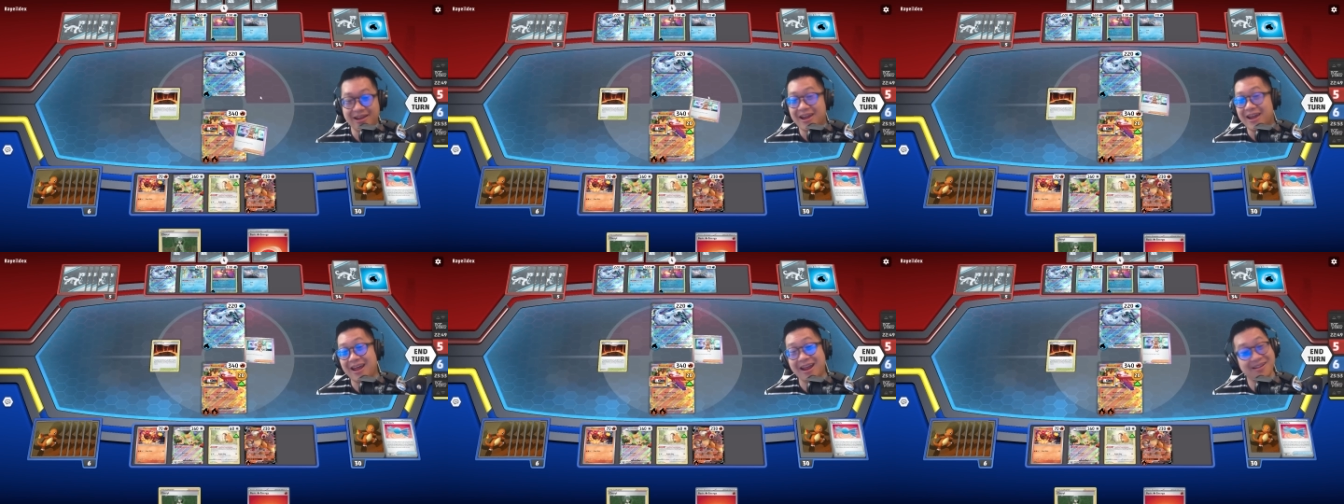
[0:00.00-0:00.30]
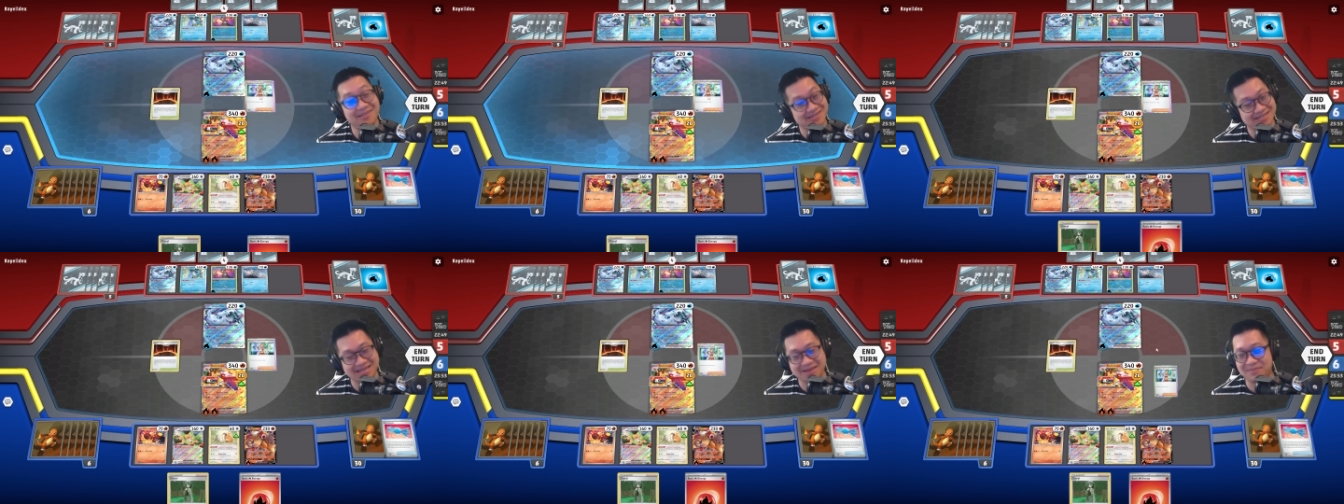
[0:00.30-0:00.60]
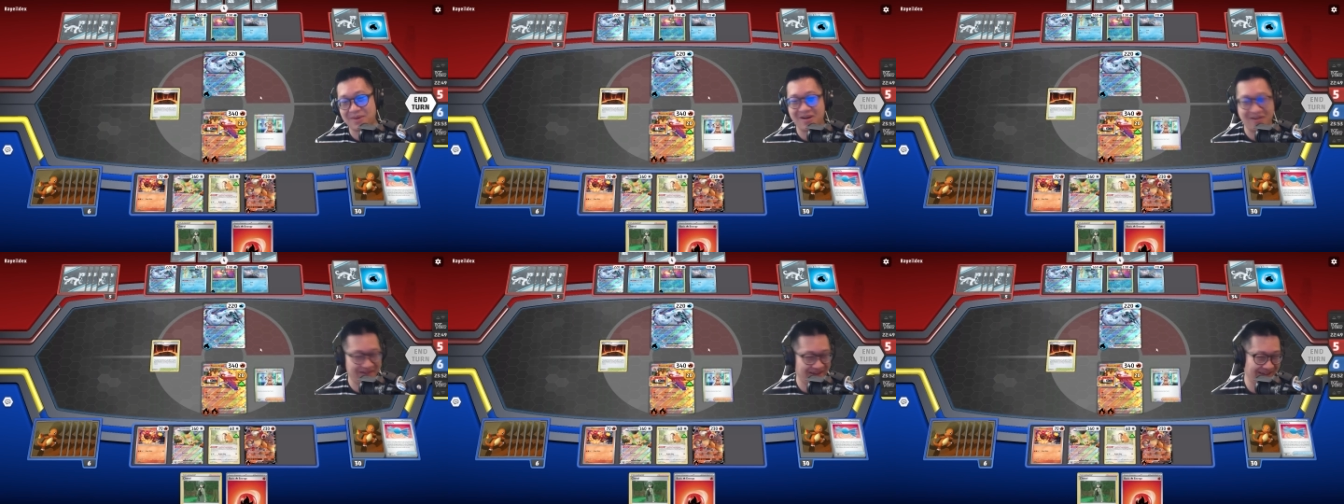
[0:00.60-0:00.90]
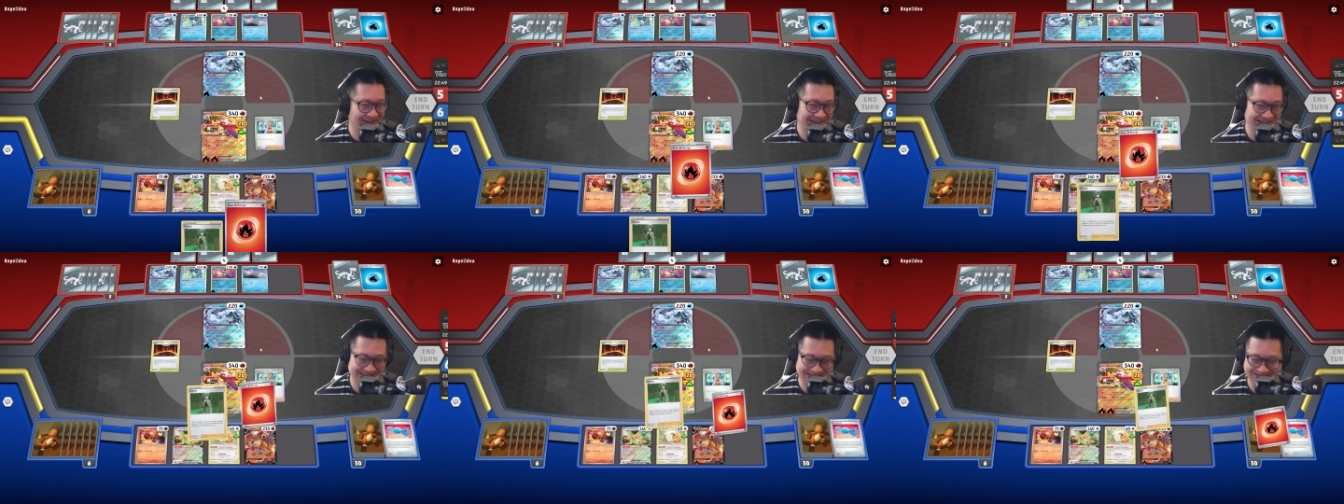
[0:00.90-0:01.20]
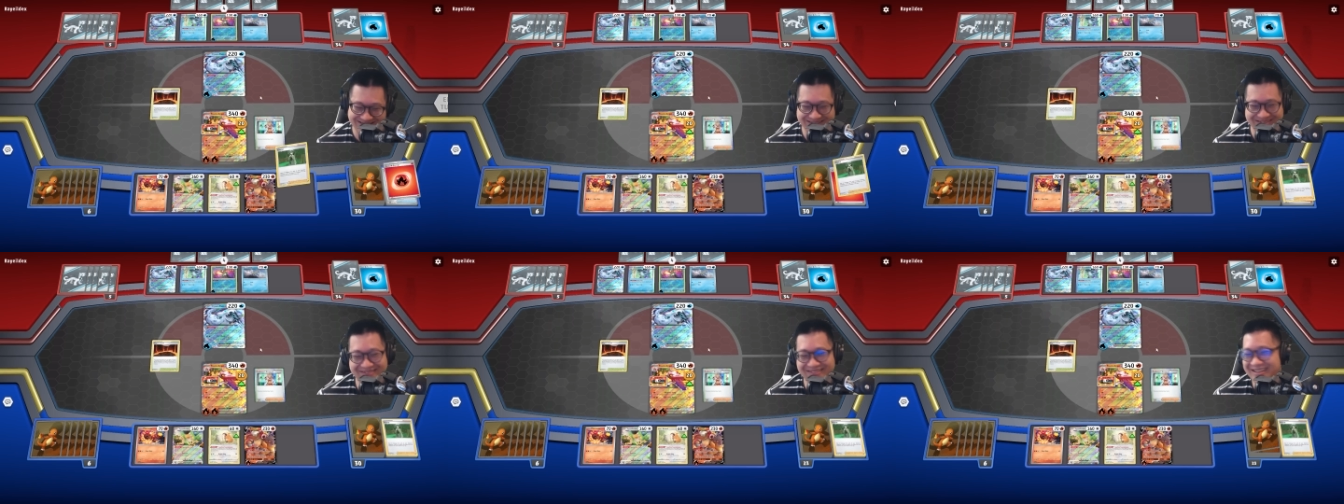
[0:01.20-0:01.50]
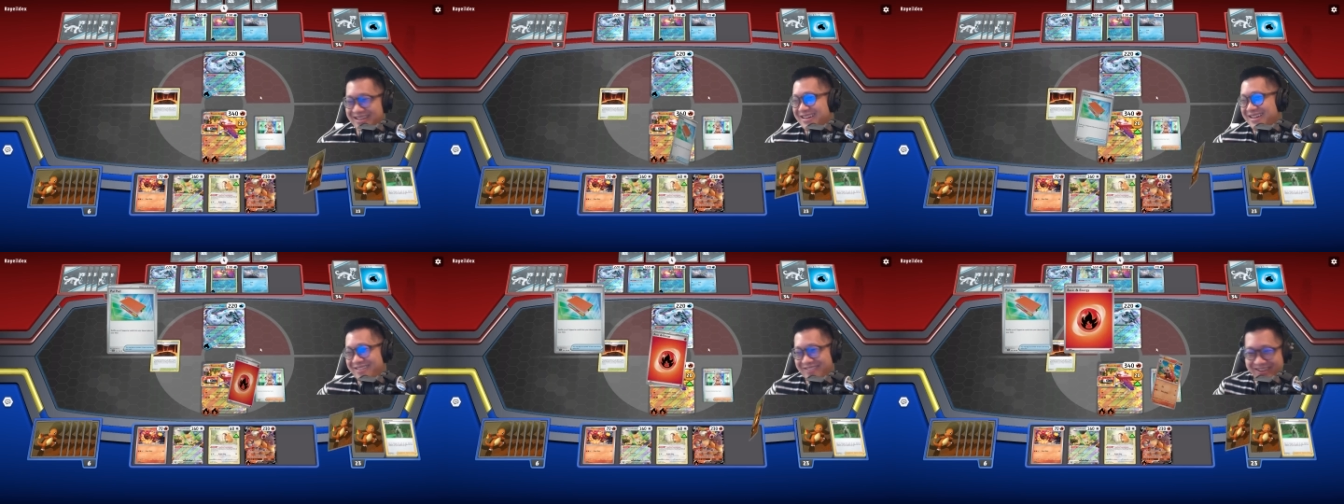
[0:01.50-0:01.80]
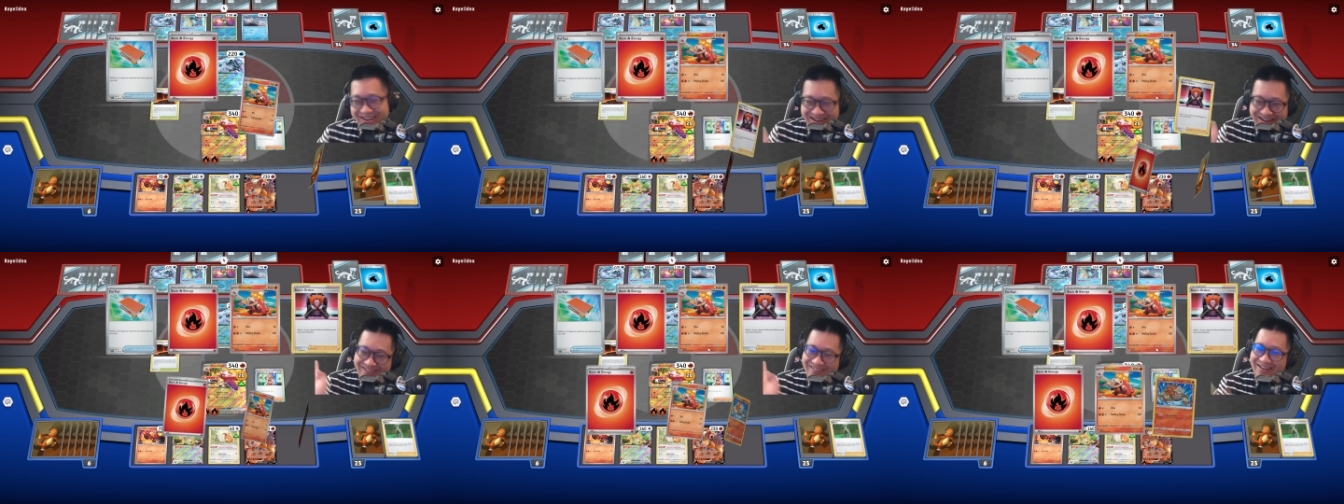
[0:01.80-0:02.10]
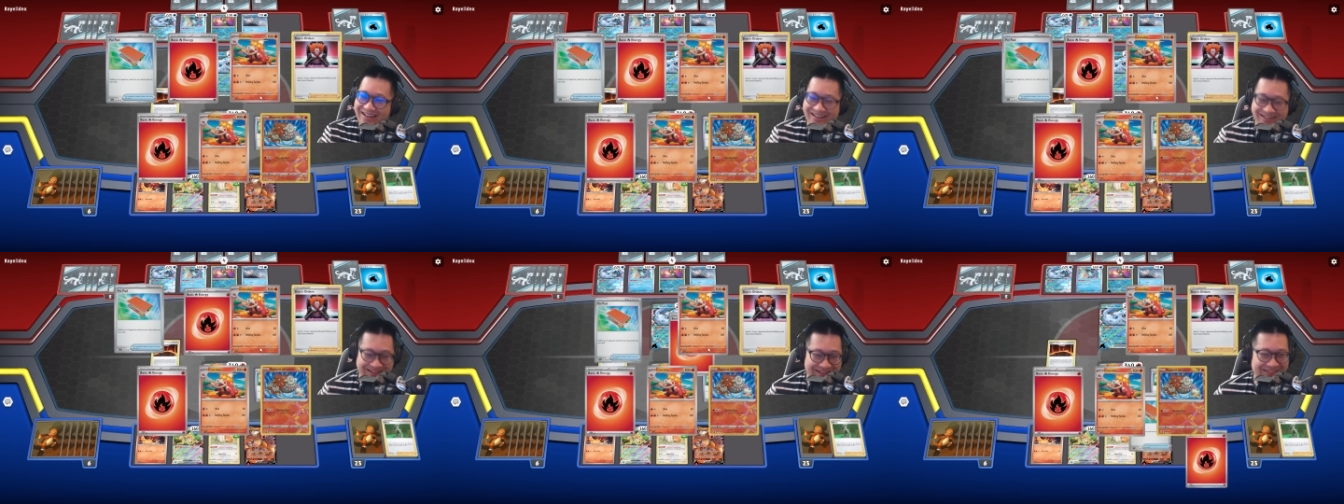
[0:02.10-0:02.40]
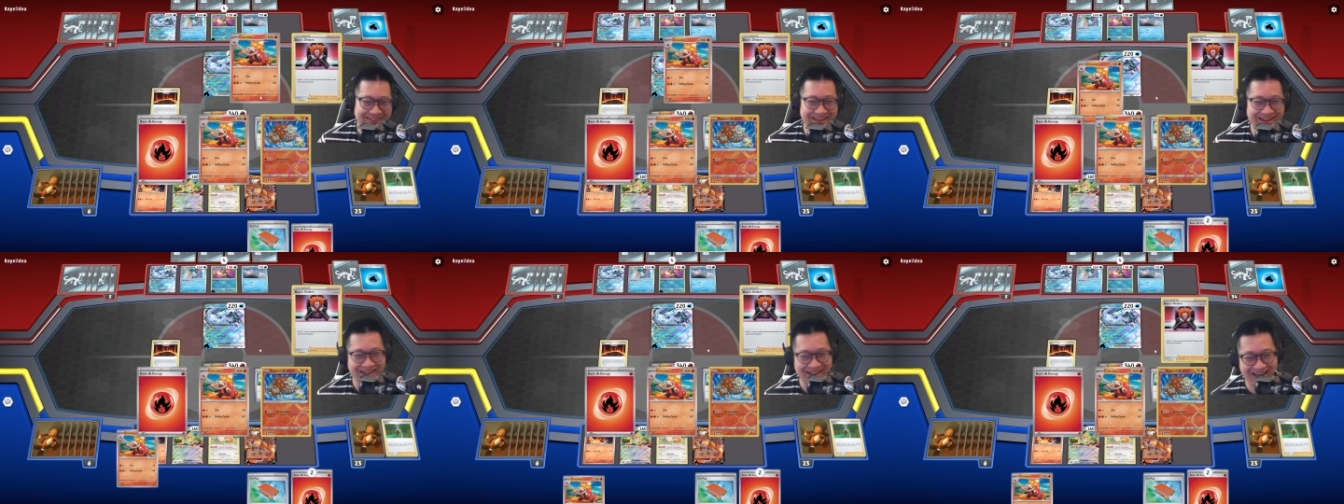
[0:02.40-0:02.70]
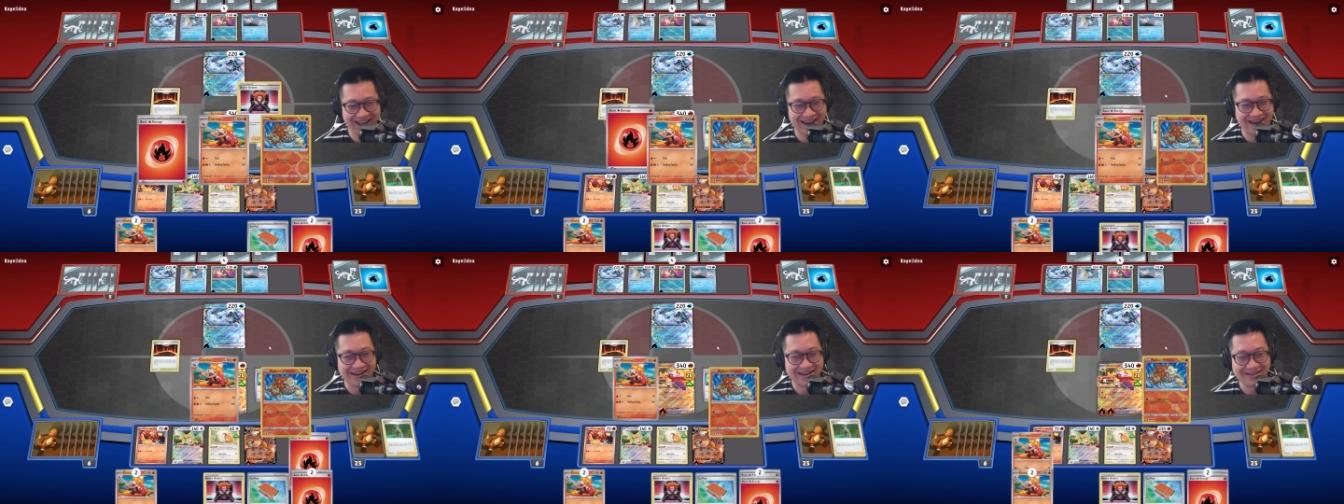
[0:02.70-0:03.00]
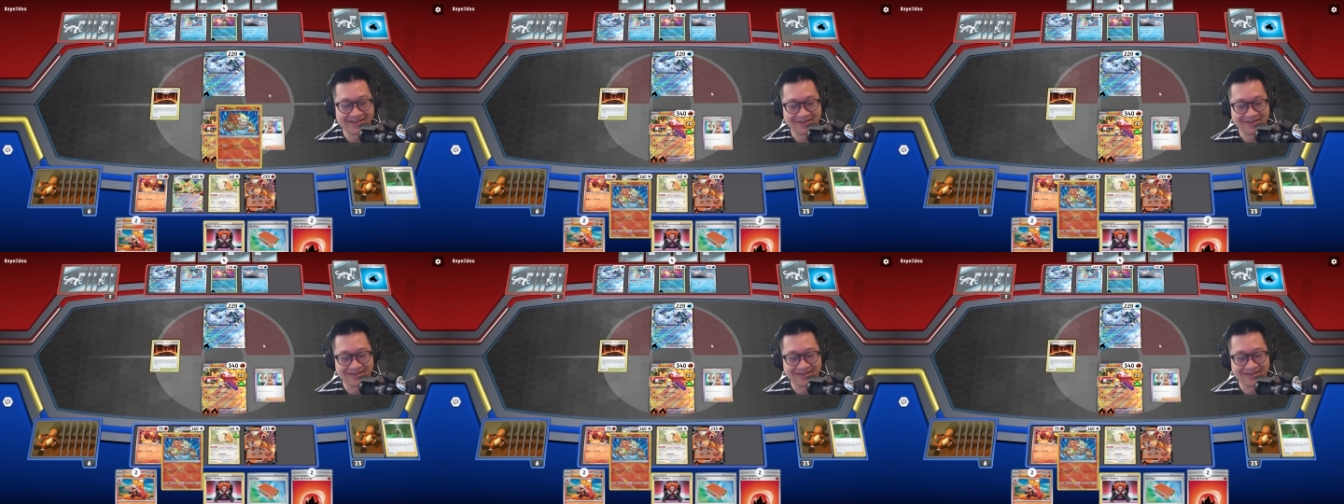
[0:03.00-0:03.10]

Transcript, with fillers: I don't see Palkia, so we can go ahead and go that.